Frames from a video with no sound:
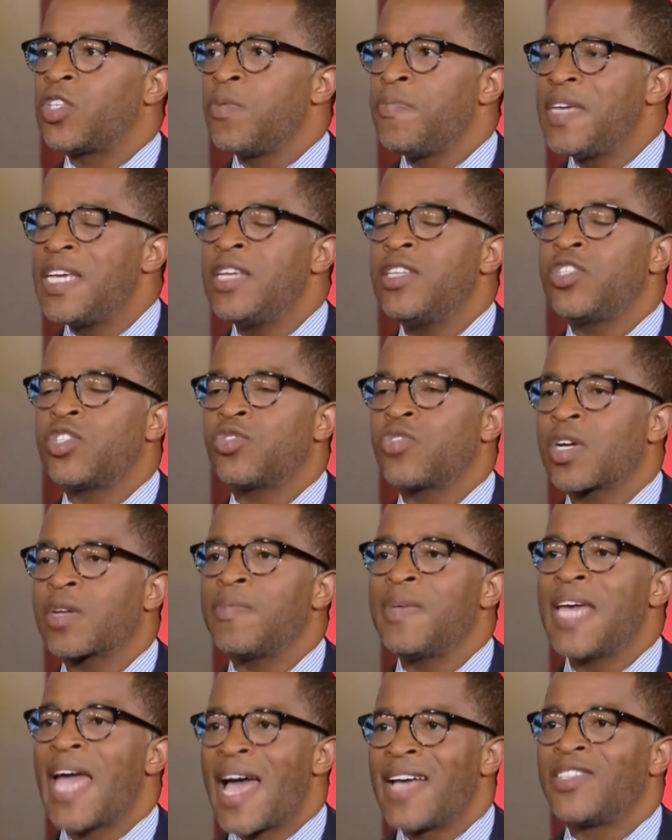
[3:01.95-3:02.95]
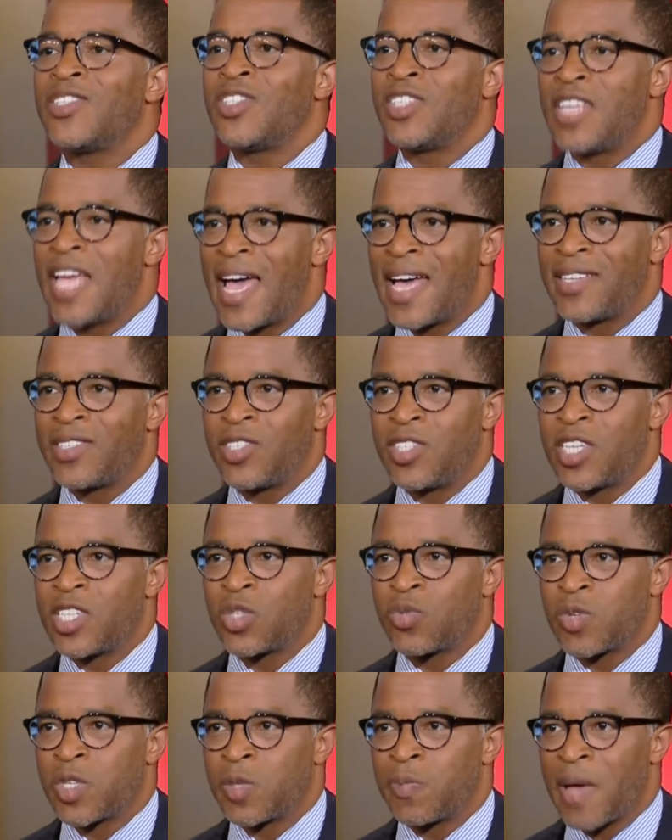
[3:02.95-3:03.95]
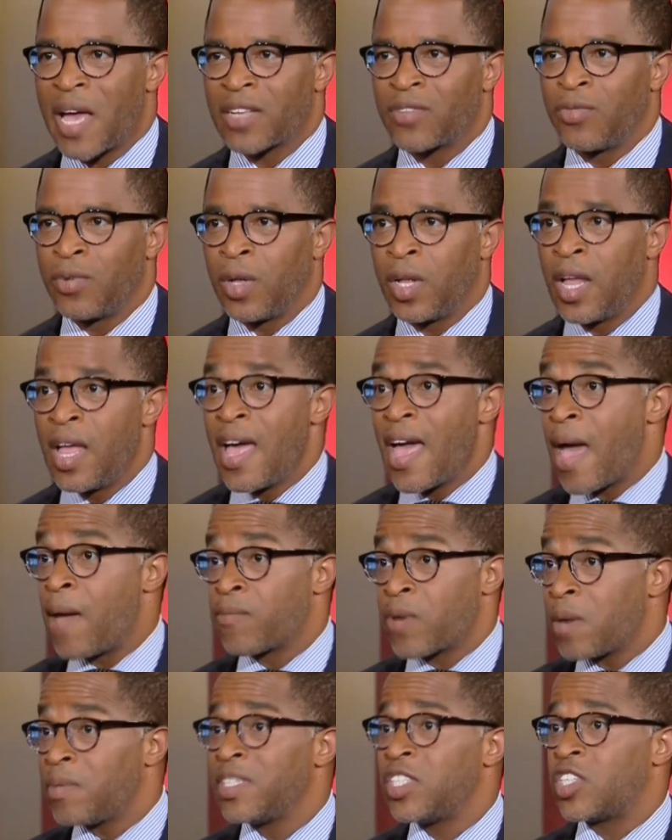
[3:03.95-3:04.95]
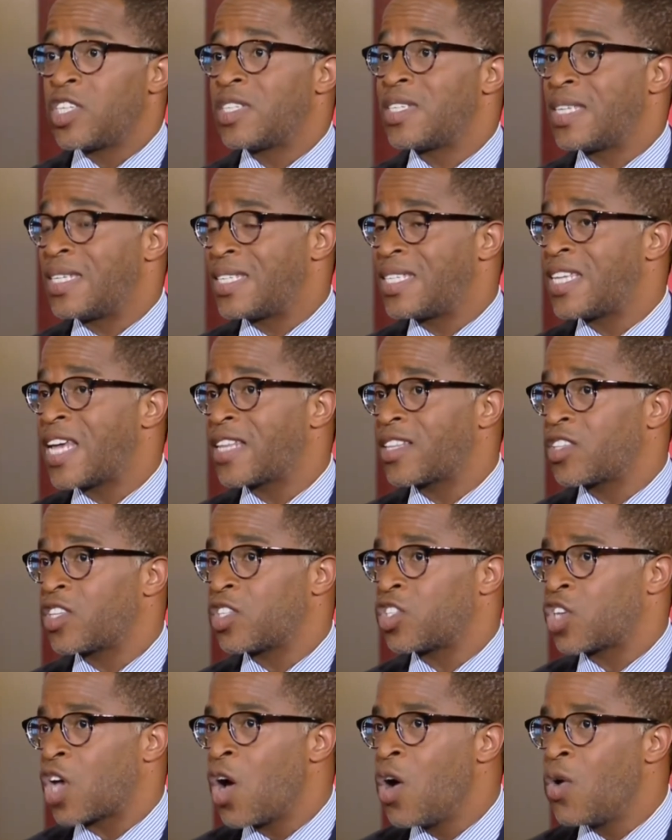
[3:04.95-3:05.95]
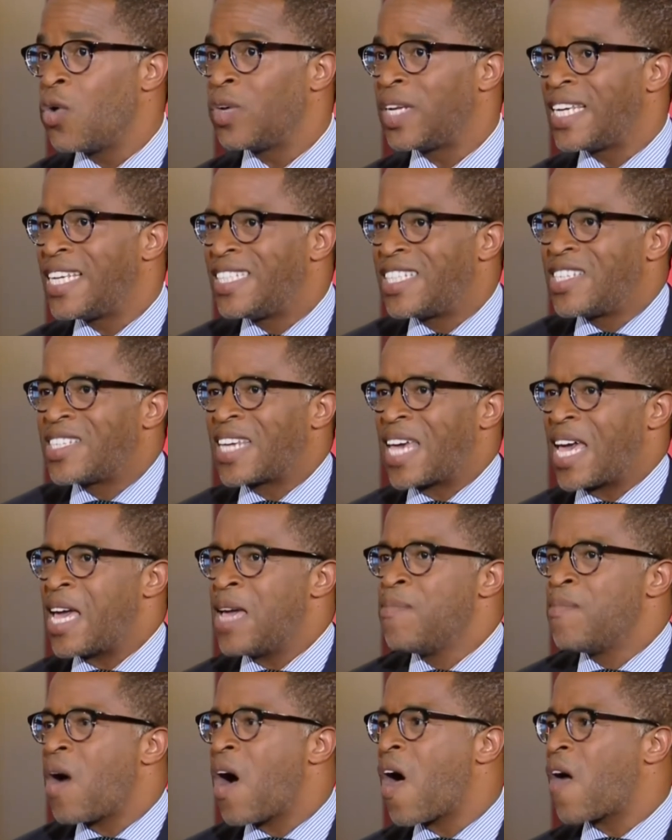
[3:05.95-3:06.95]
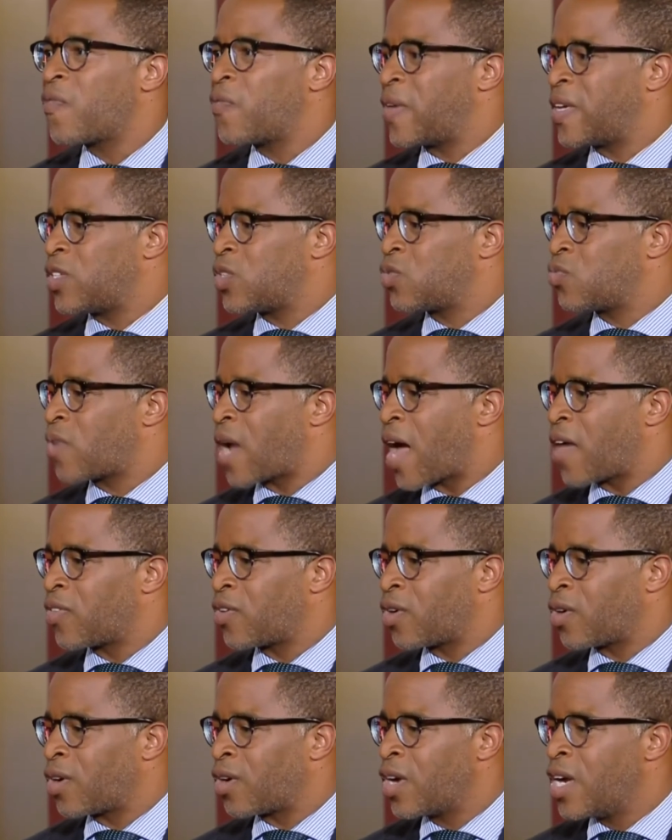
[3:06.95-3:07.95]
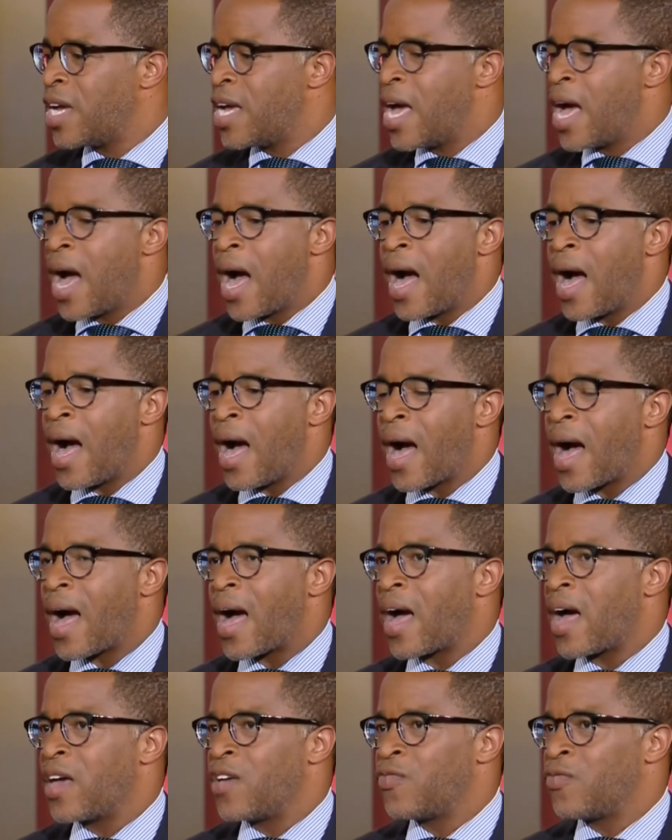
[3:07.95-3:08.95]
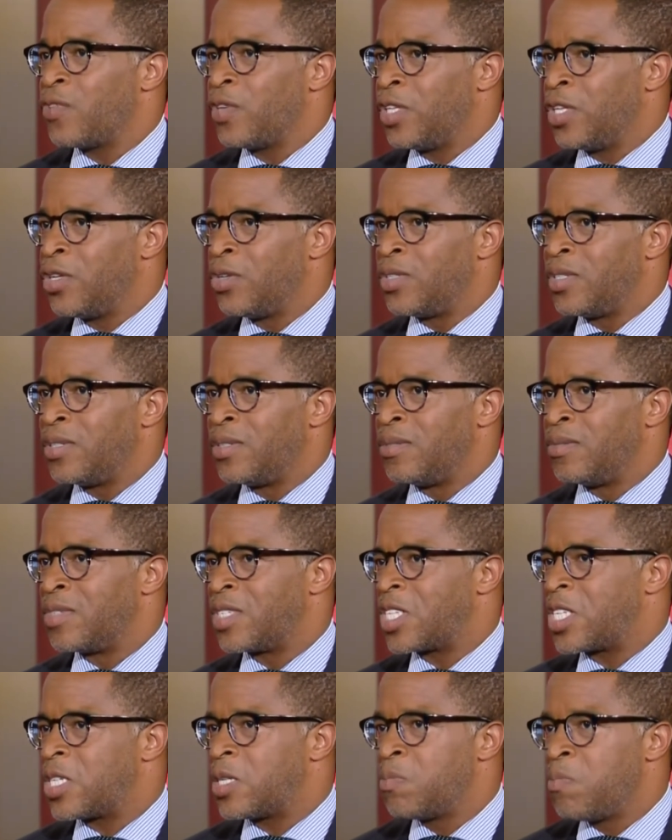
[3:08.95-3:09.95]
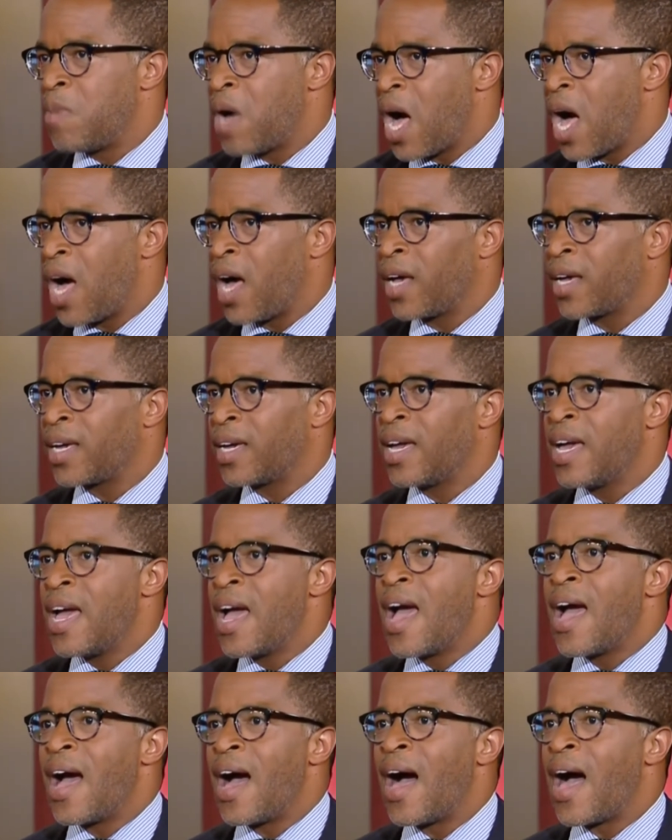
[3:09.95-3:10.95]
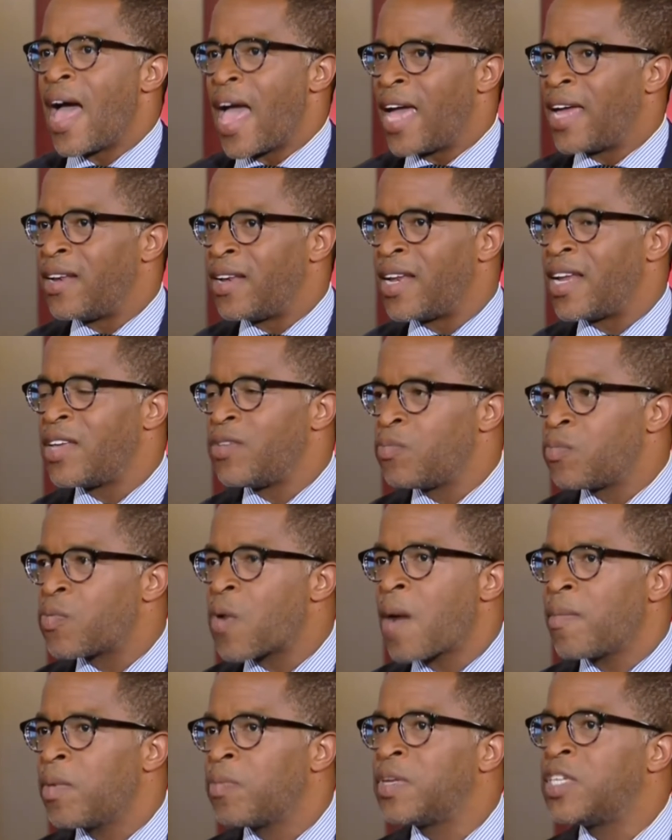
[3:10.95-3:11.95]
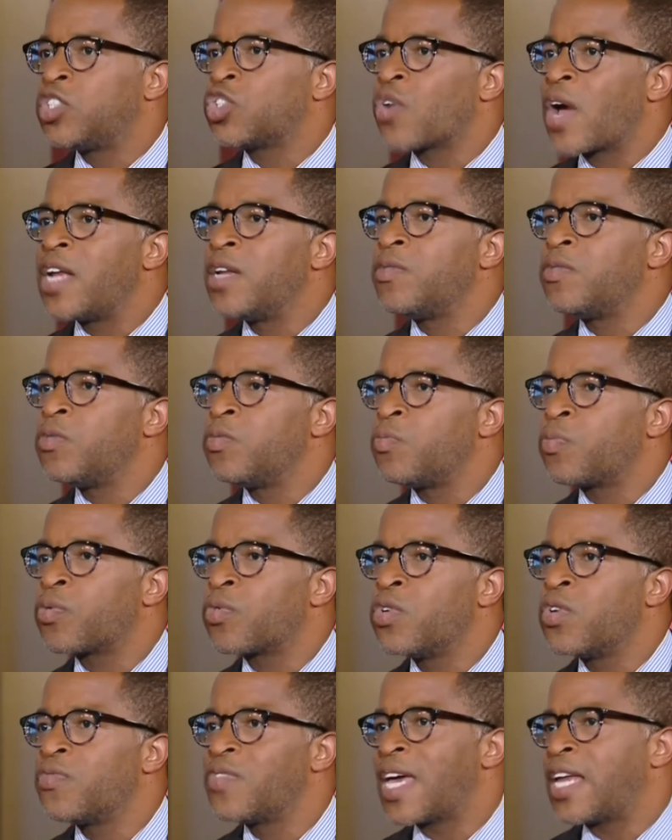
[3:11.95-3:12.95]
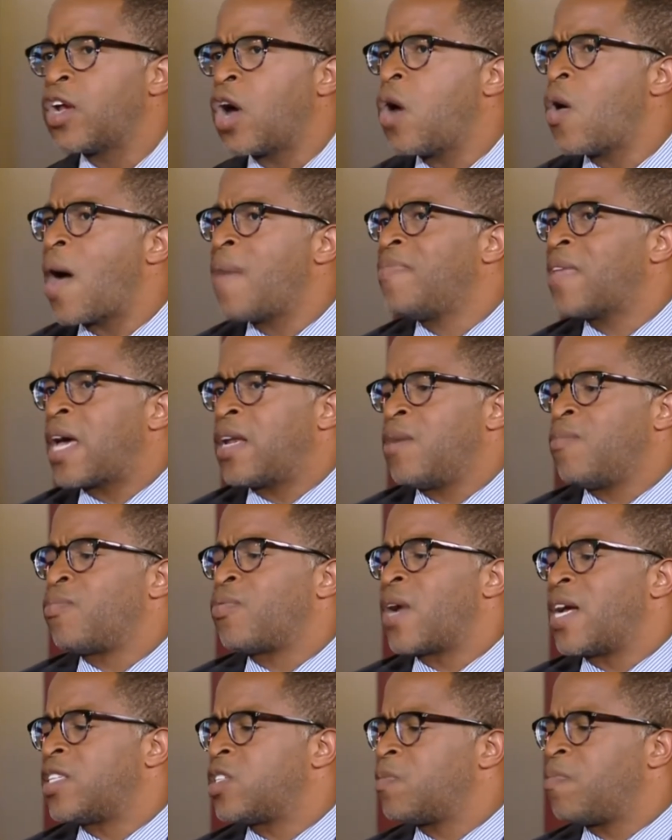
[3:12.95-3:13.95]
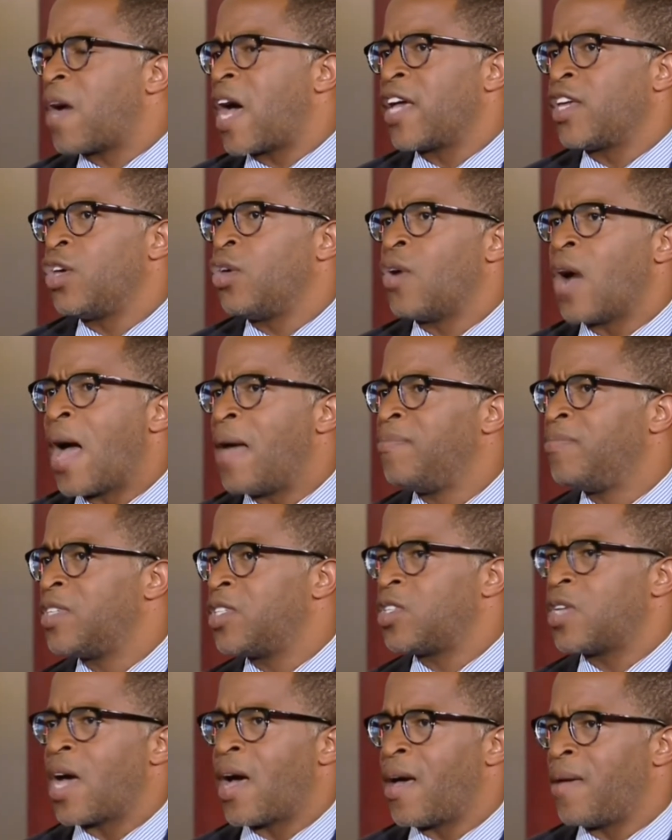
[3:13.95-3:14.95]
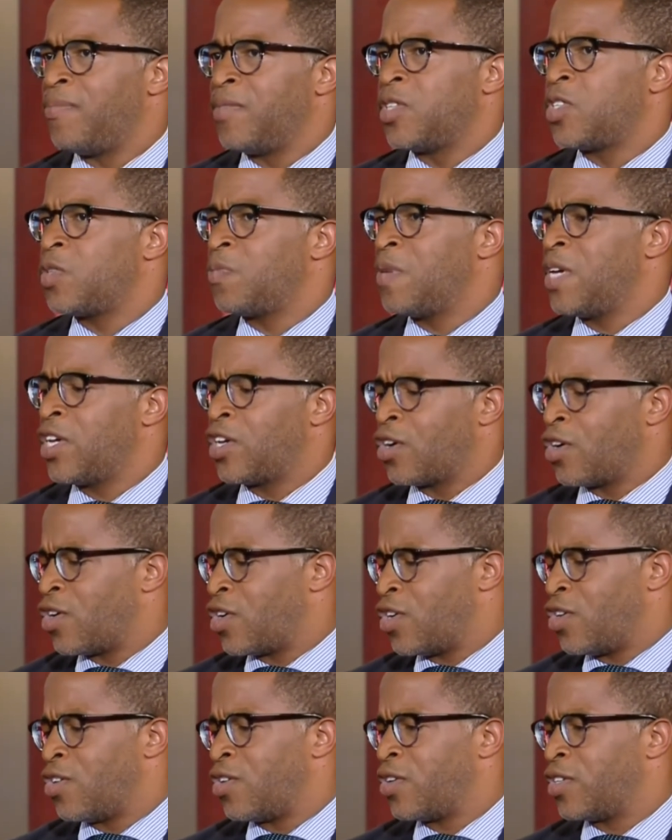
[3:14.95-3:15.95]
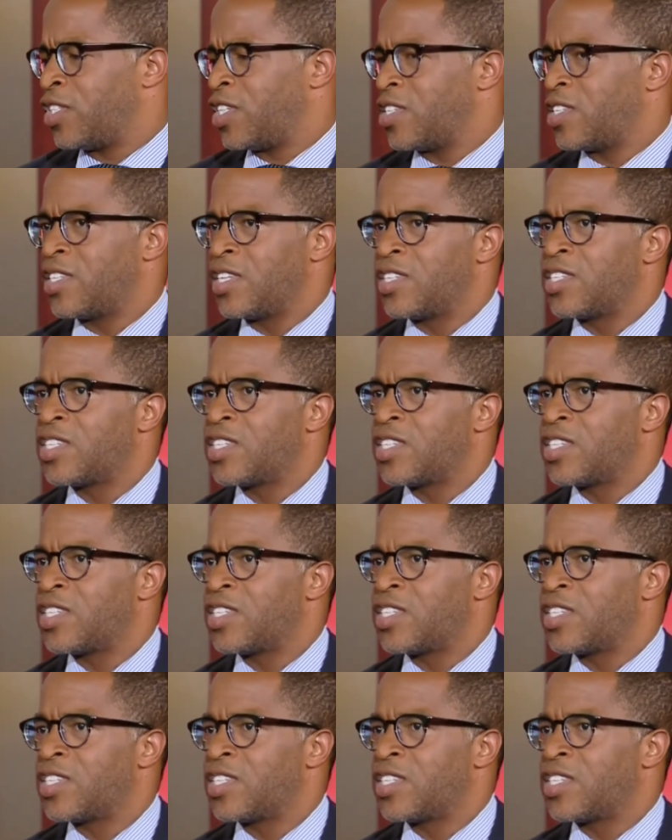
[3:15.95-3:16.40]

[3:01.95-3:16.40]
to me, struck me as disrespectful and probably just set the tone. He just came off as rather highfalutin, smug, and probably trying to prove that, oh, I'm not impressed by you. I'm the speaker. You're just a